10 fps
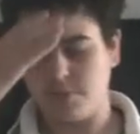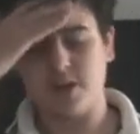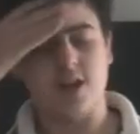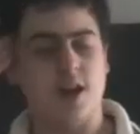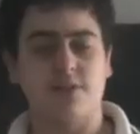
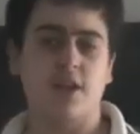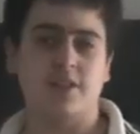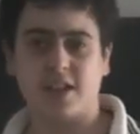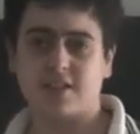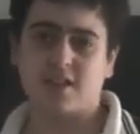But yeah,
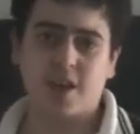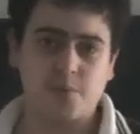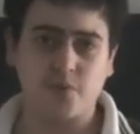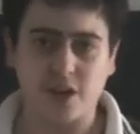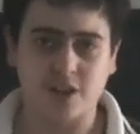that's the
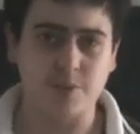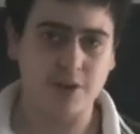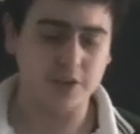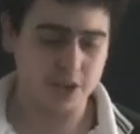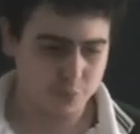type of
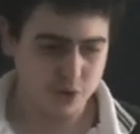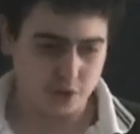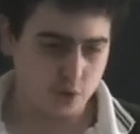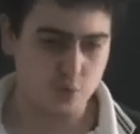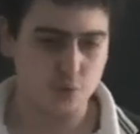announcement I think is
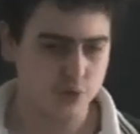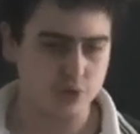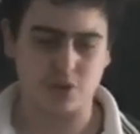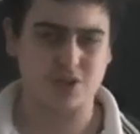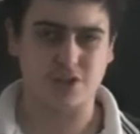pretty cool.
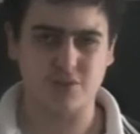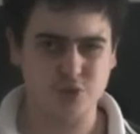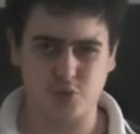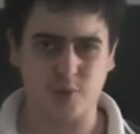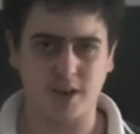Not just a
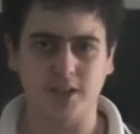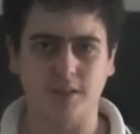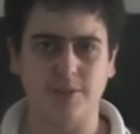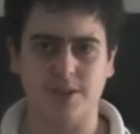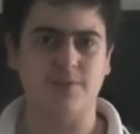
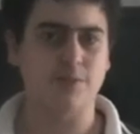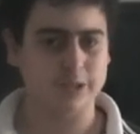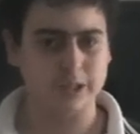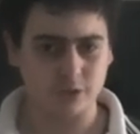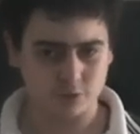trailer, but something
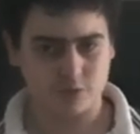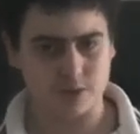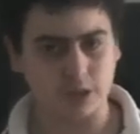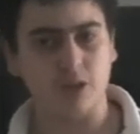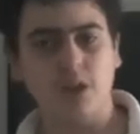really
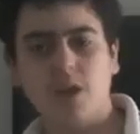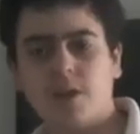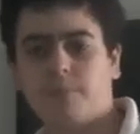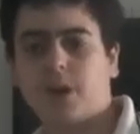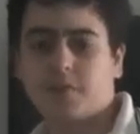interesting.
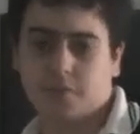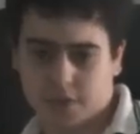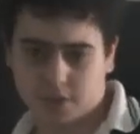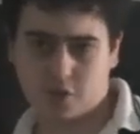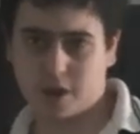But
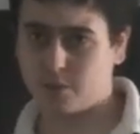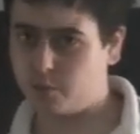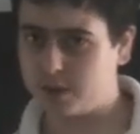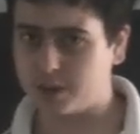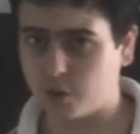this trailer
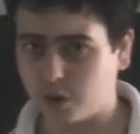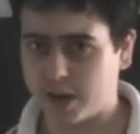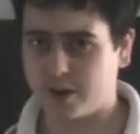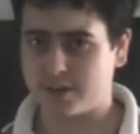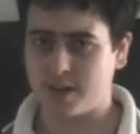really caught
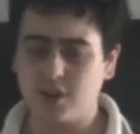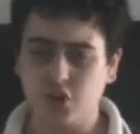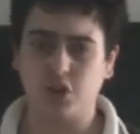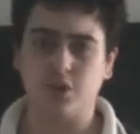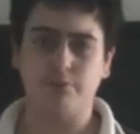our
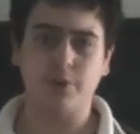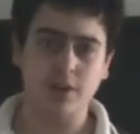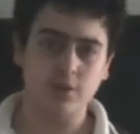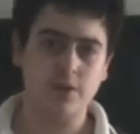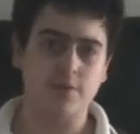attention
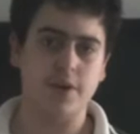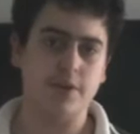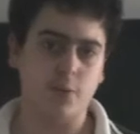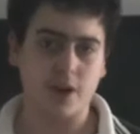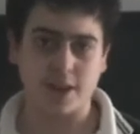by the looks of
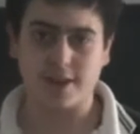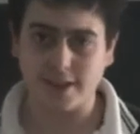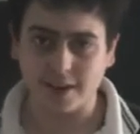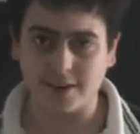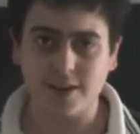it, the way they
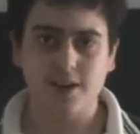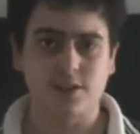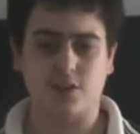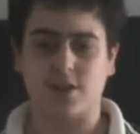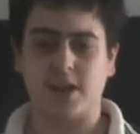done it.
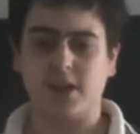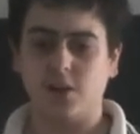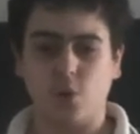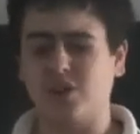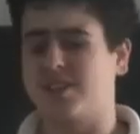Just like,
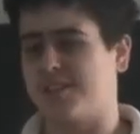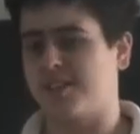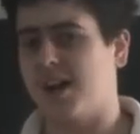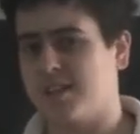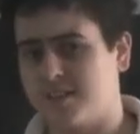or
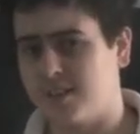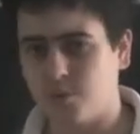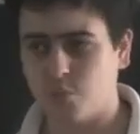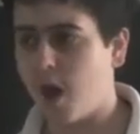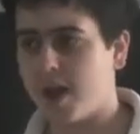
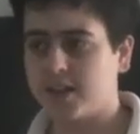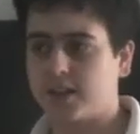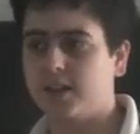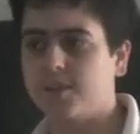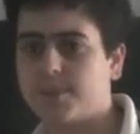disaster, riot
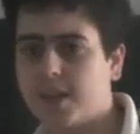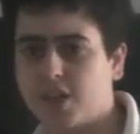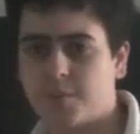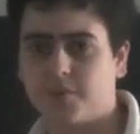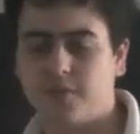clips,
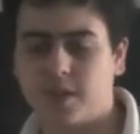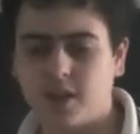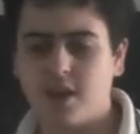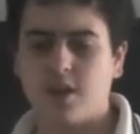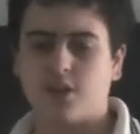that type of
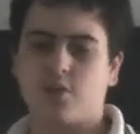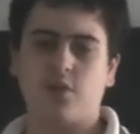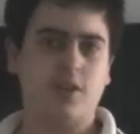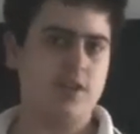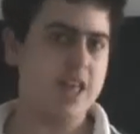thing.
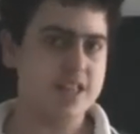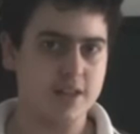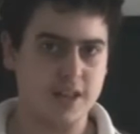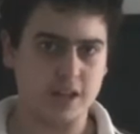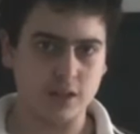So it led
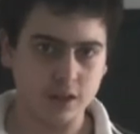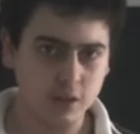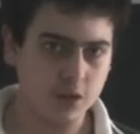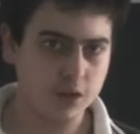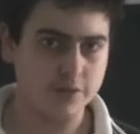to like a
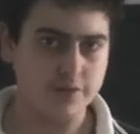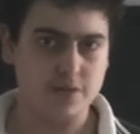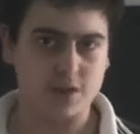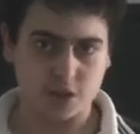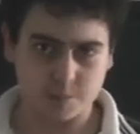lot of
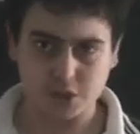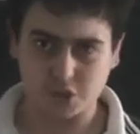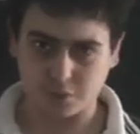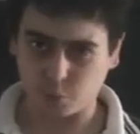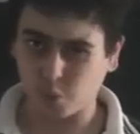
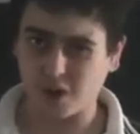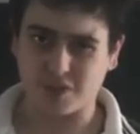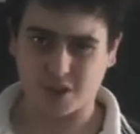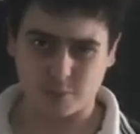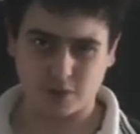suspicion on
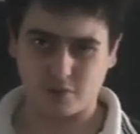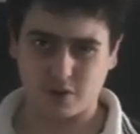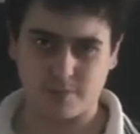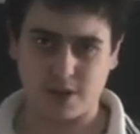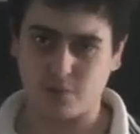what this was
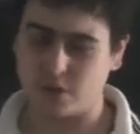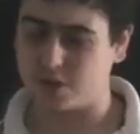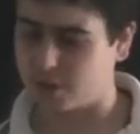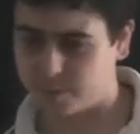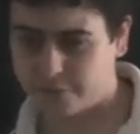going to be.
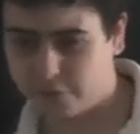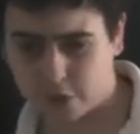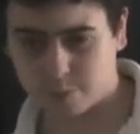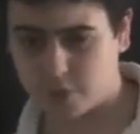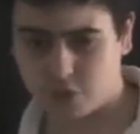Was it going to be a
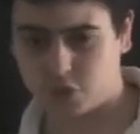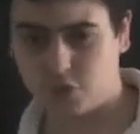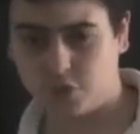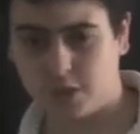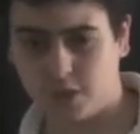first-person
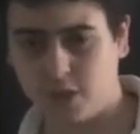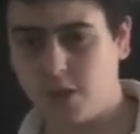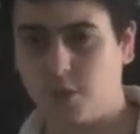shooter?